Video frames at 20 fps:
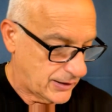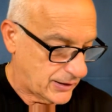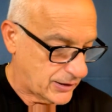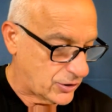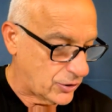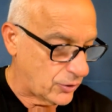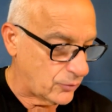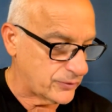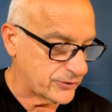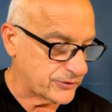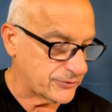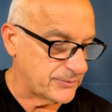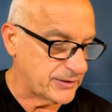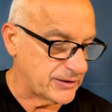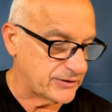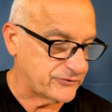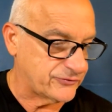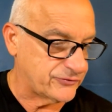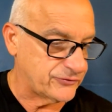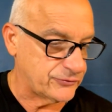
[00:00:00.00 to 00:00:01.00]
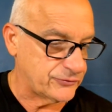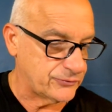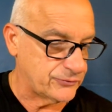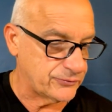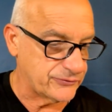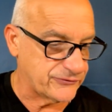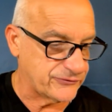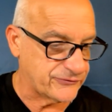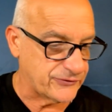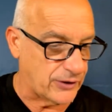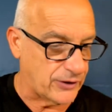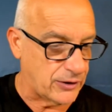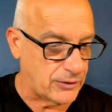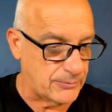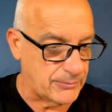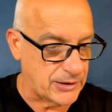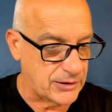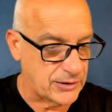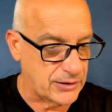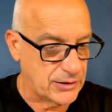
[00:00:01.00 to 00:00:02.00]
Go with me to
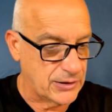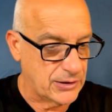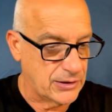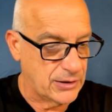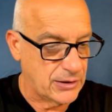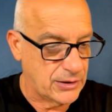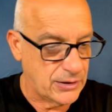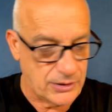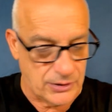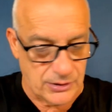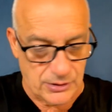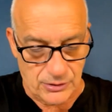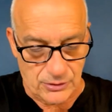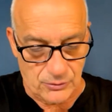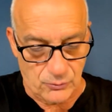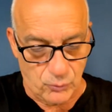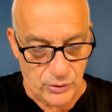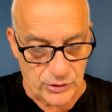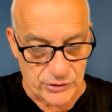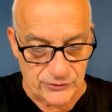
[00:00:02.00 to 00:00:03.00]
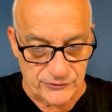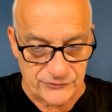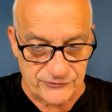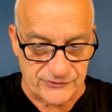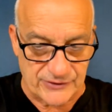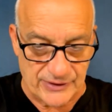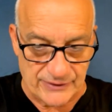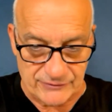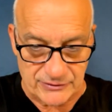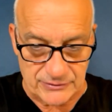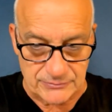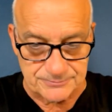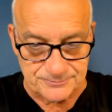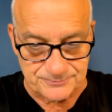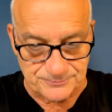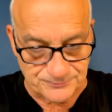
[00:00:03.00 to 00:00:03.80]
Psalm 107.